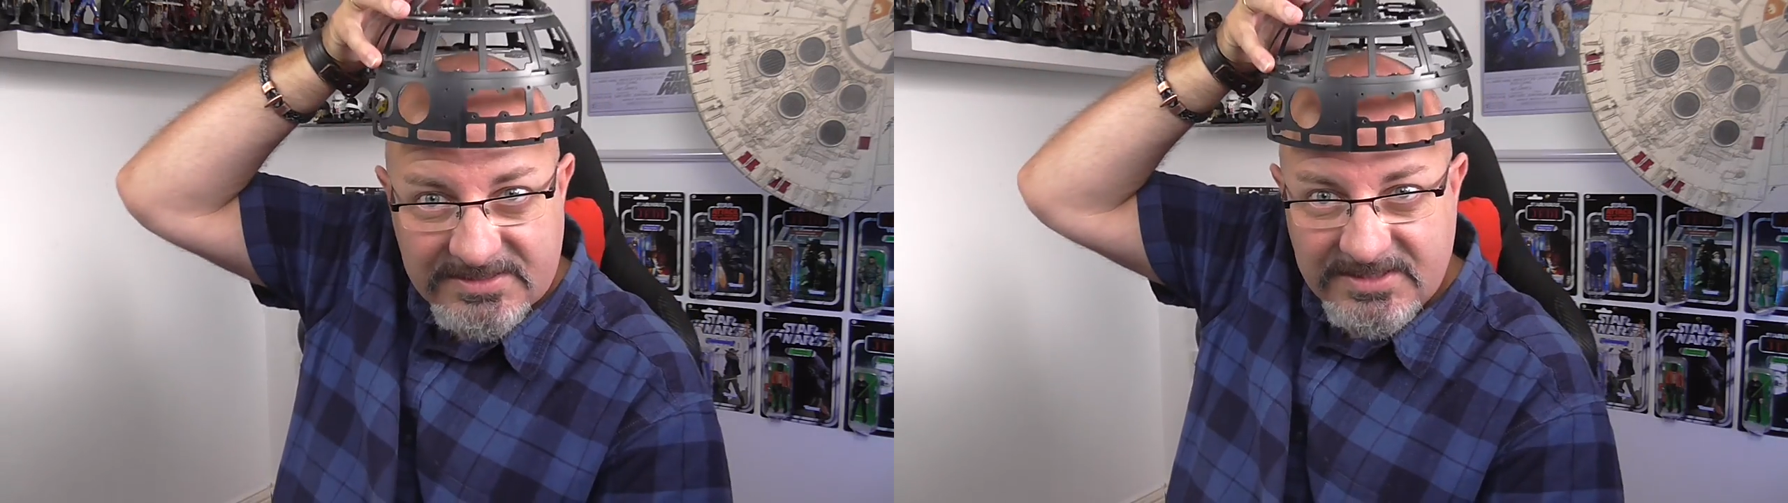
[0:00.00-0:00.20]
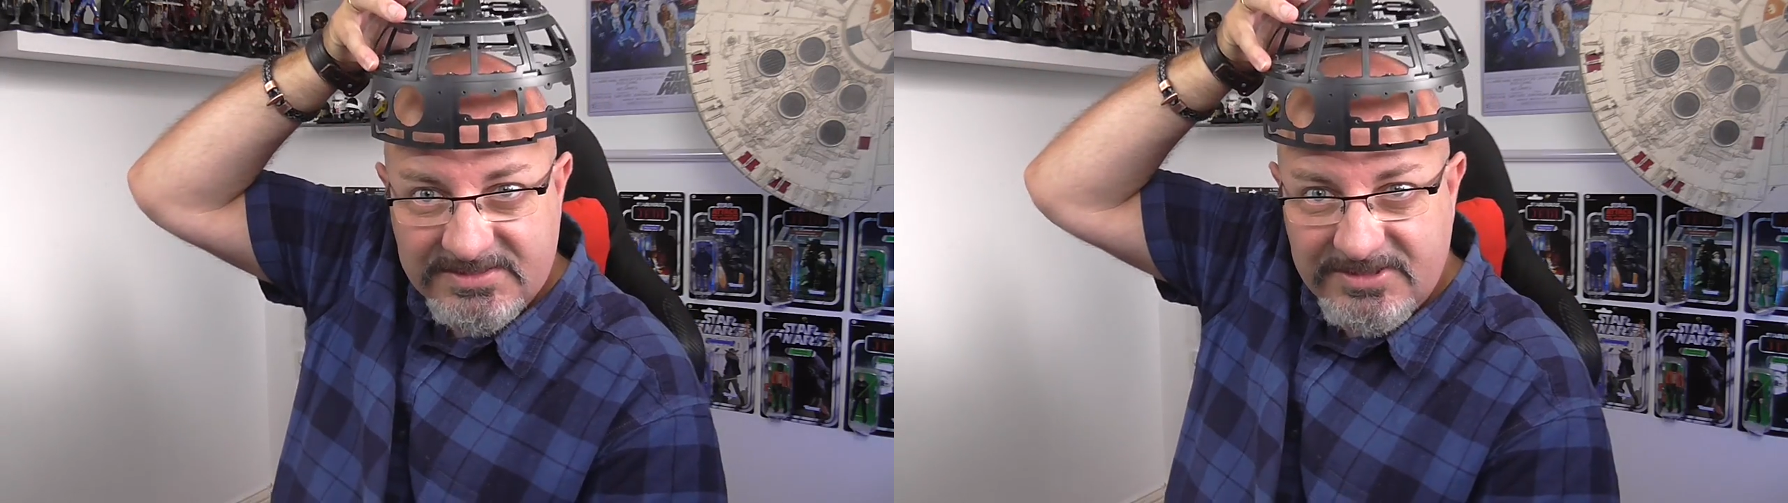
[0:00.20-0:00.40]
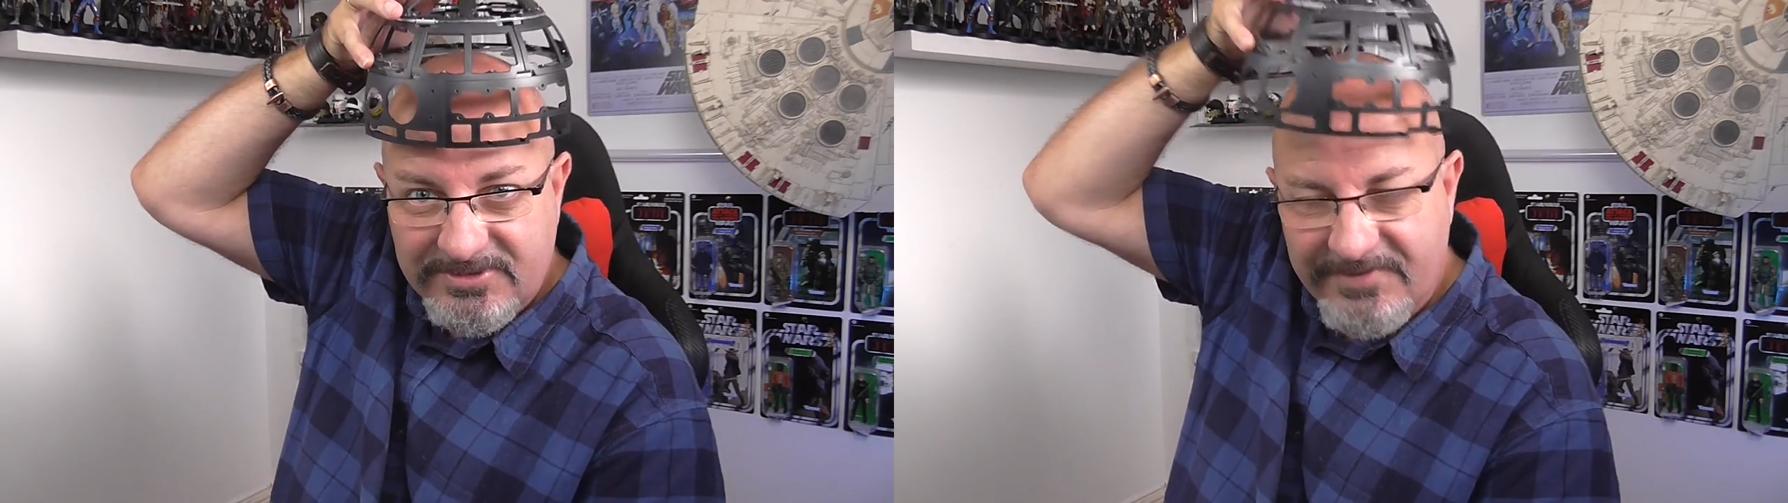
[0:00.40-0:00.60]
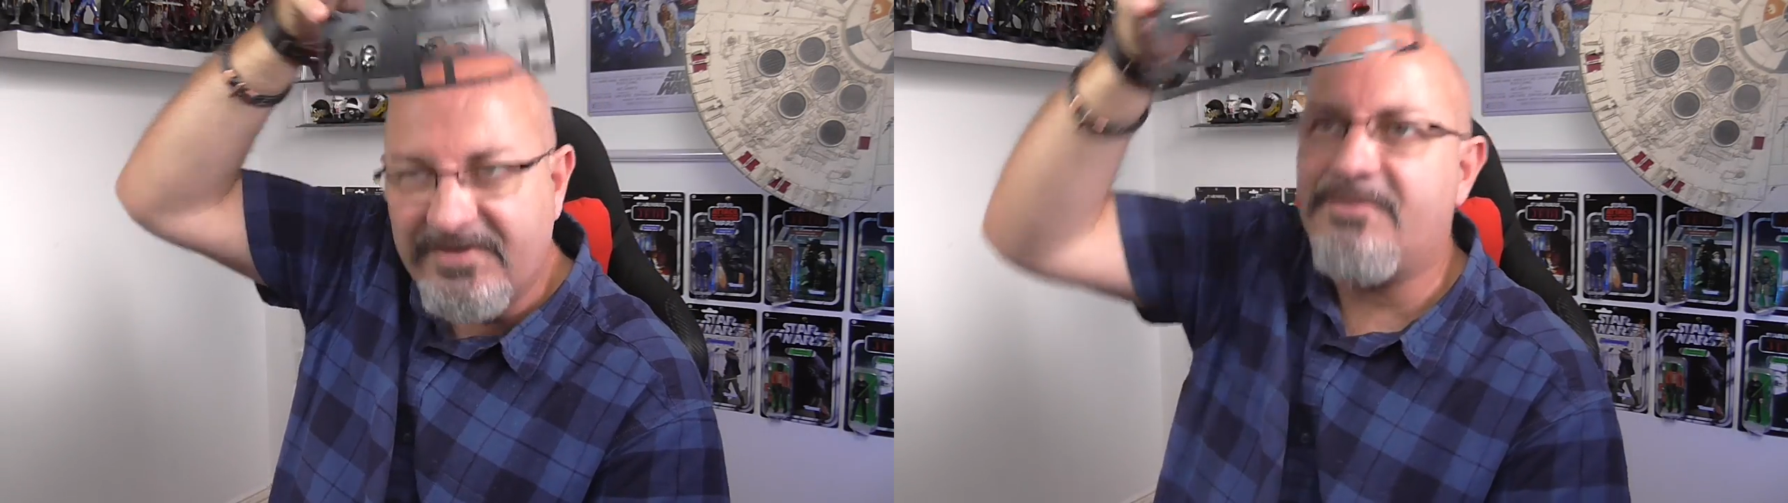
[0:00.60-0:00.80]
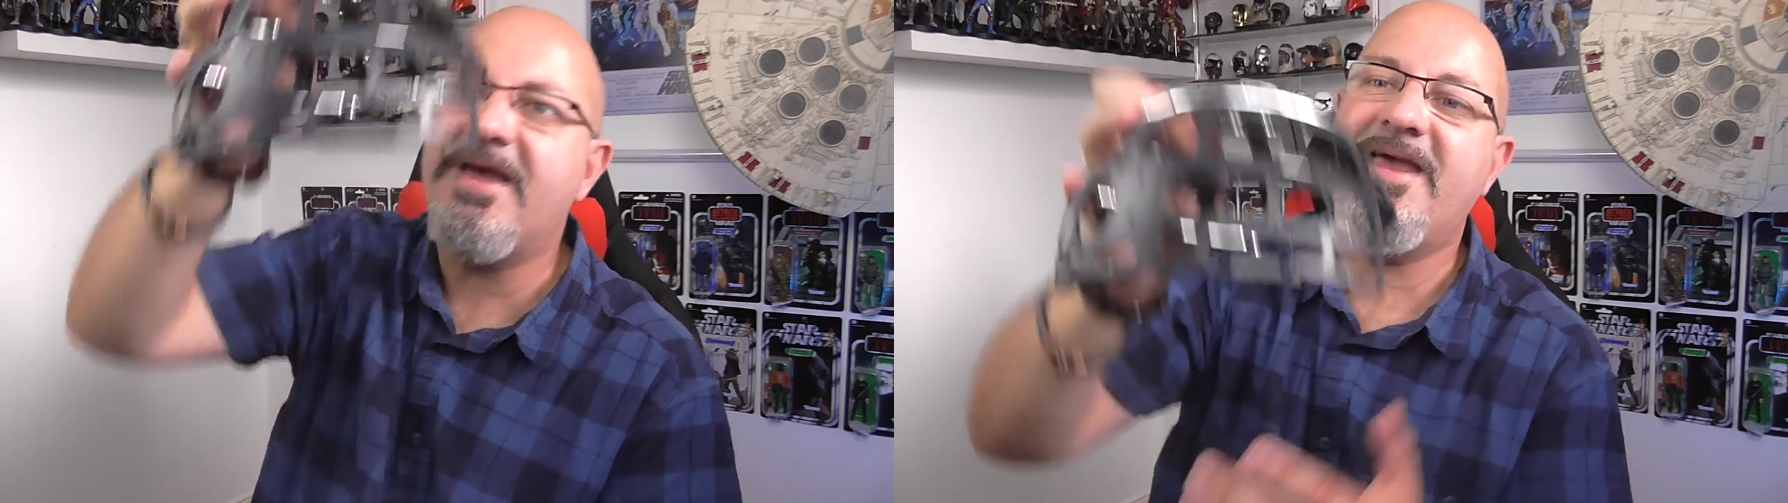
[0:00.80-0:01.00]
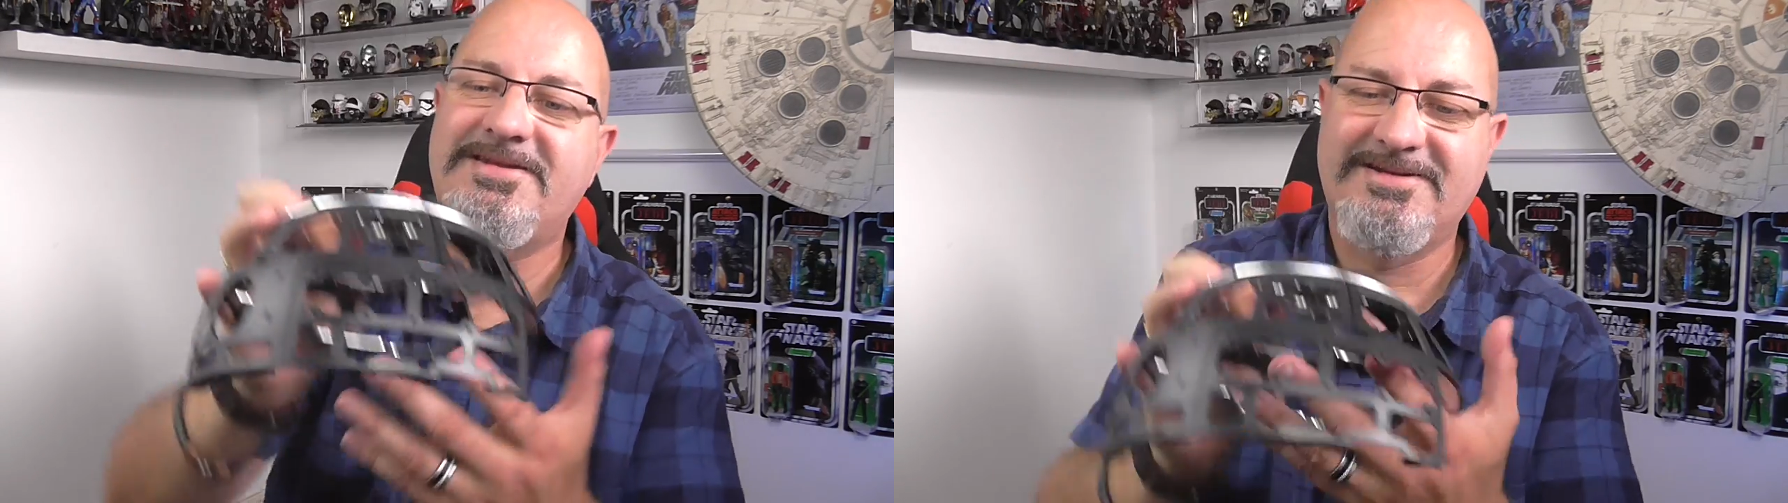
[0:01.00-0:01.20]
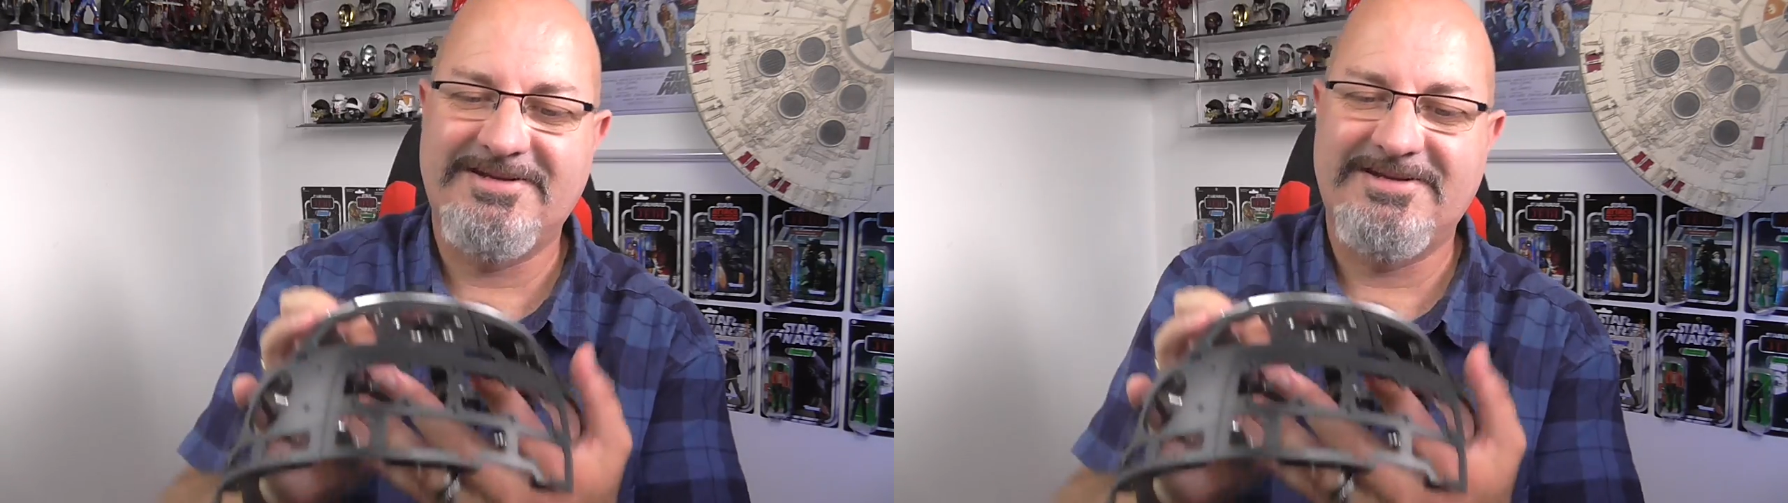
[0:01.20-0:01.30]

that's too heavy on my head.